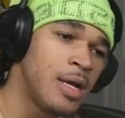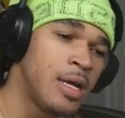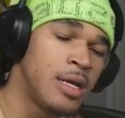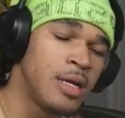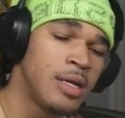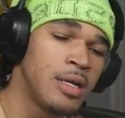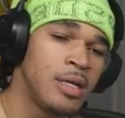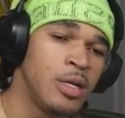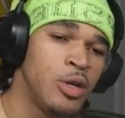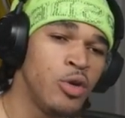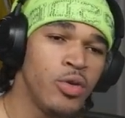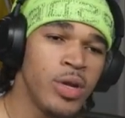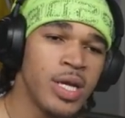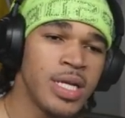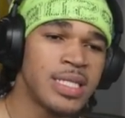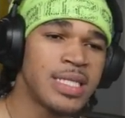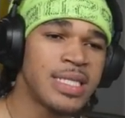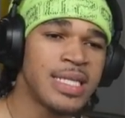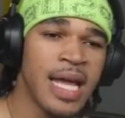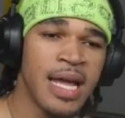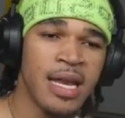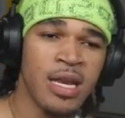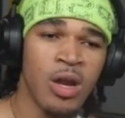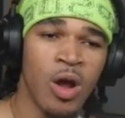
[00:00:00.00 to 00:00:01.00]
You didn't
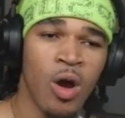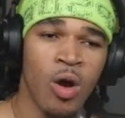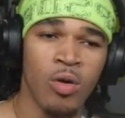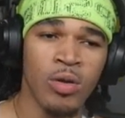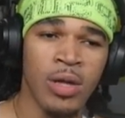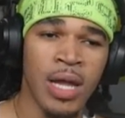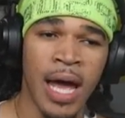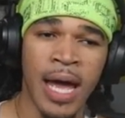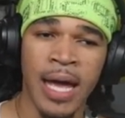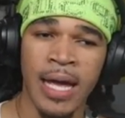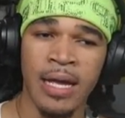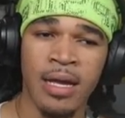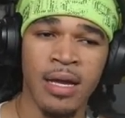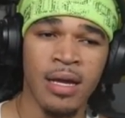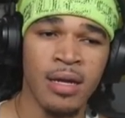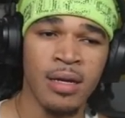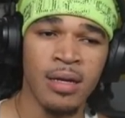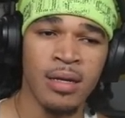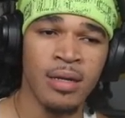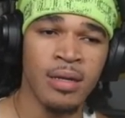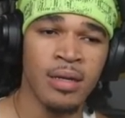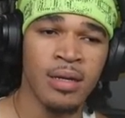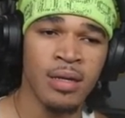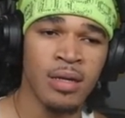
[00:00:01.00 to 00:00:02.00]
send no, like,
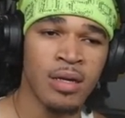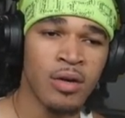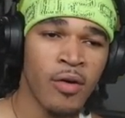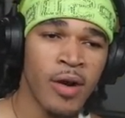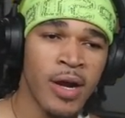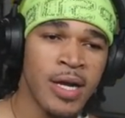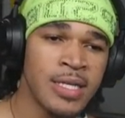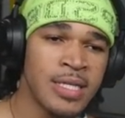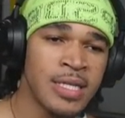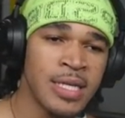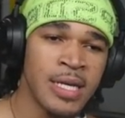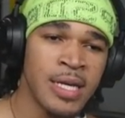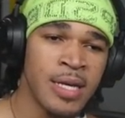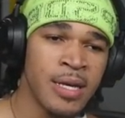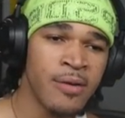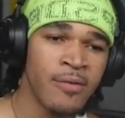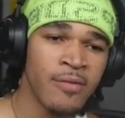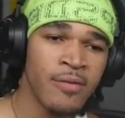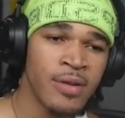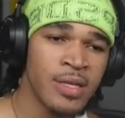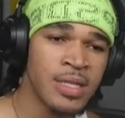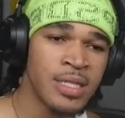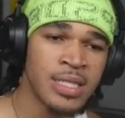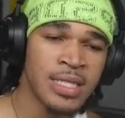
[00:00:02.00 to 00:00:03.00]
crazy
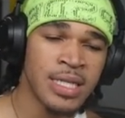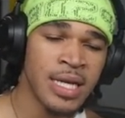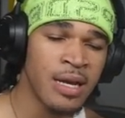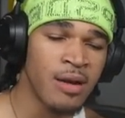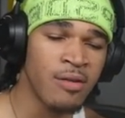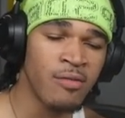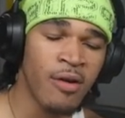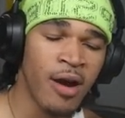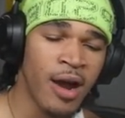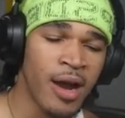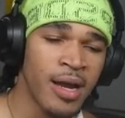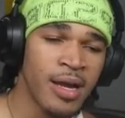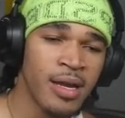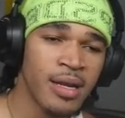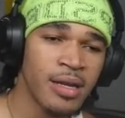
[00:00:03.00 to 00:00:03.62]
shit, right?